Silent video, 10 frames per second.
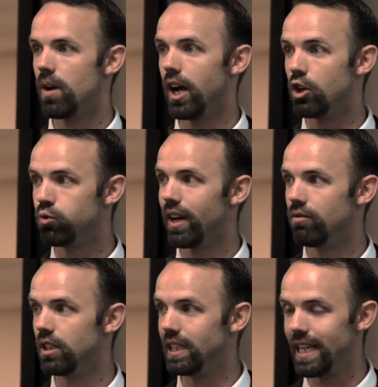great
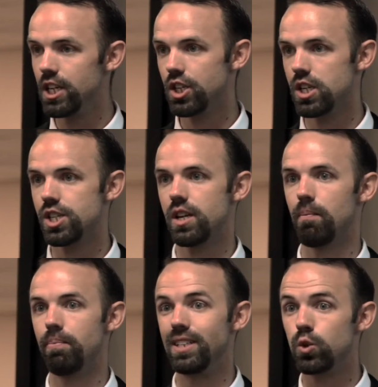
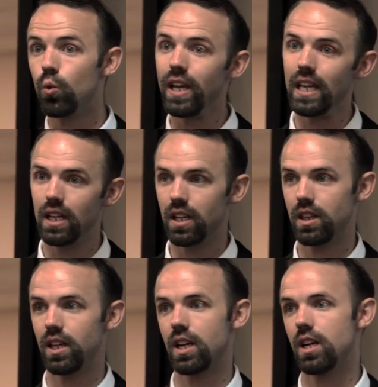relationship between
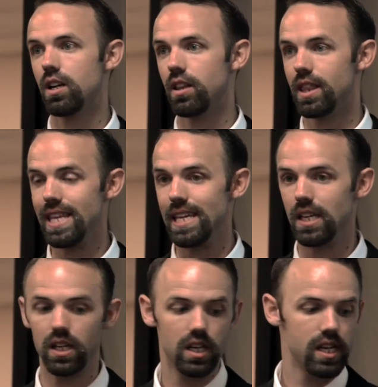the
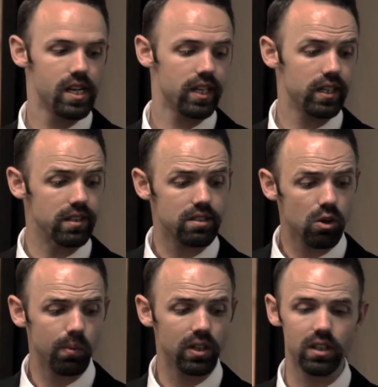
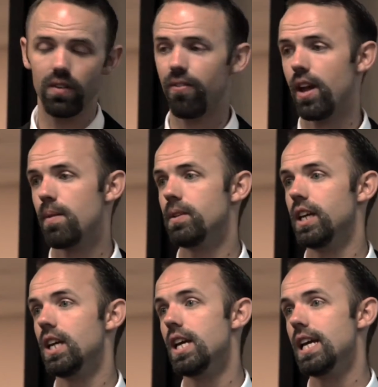consumer and their
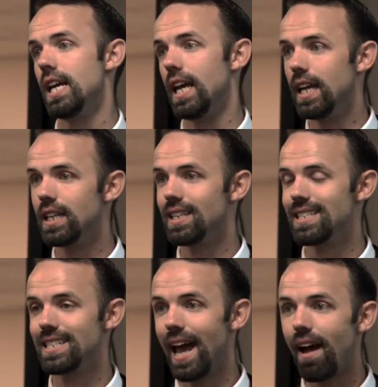family and the
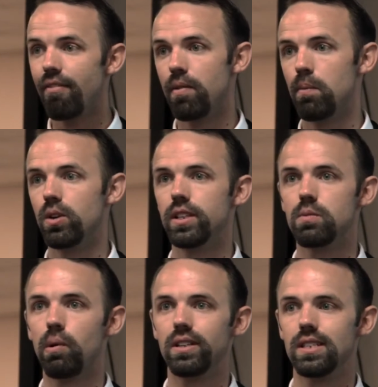staff member that's
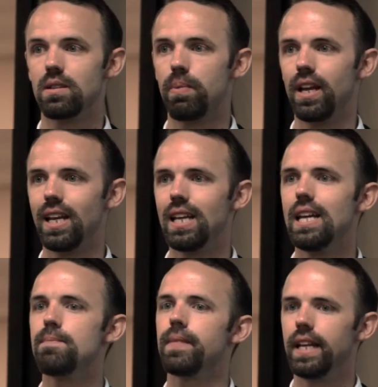participating.
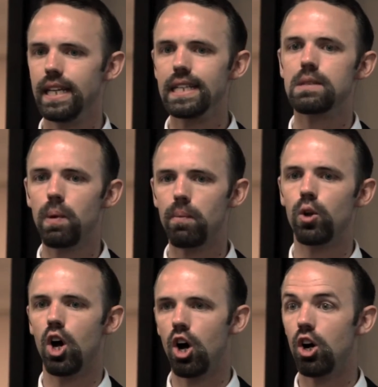And it gets
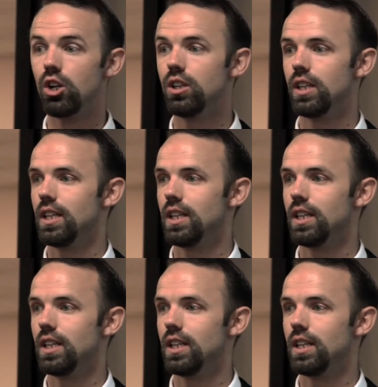people all,